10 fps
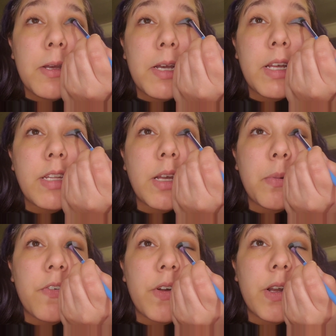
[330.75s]
as I
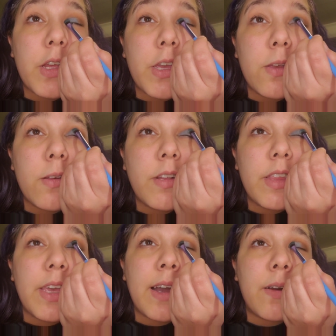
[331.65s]
prefer to use
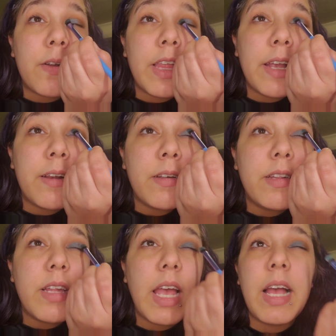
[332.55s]
the outer
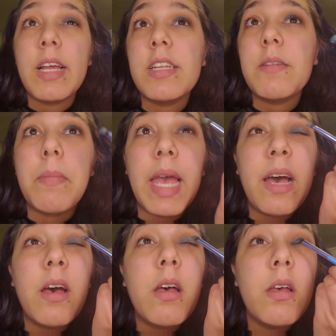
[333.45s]
layers as
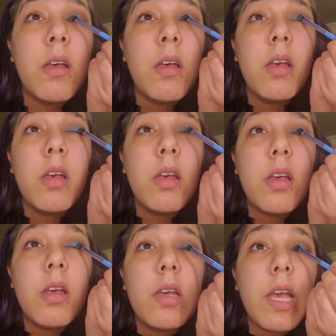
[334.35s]
matte
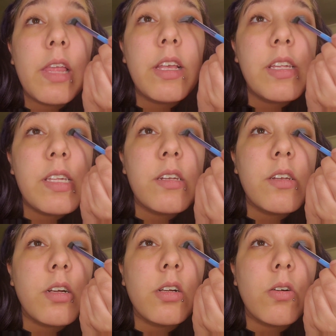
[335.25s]
and the
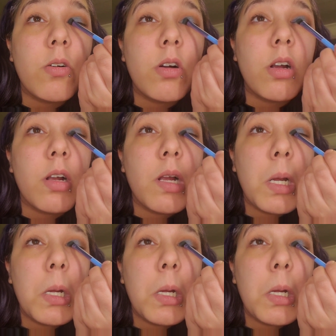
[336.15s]
center or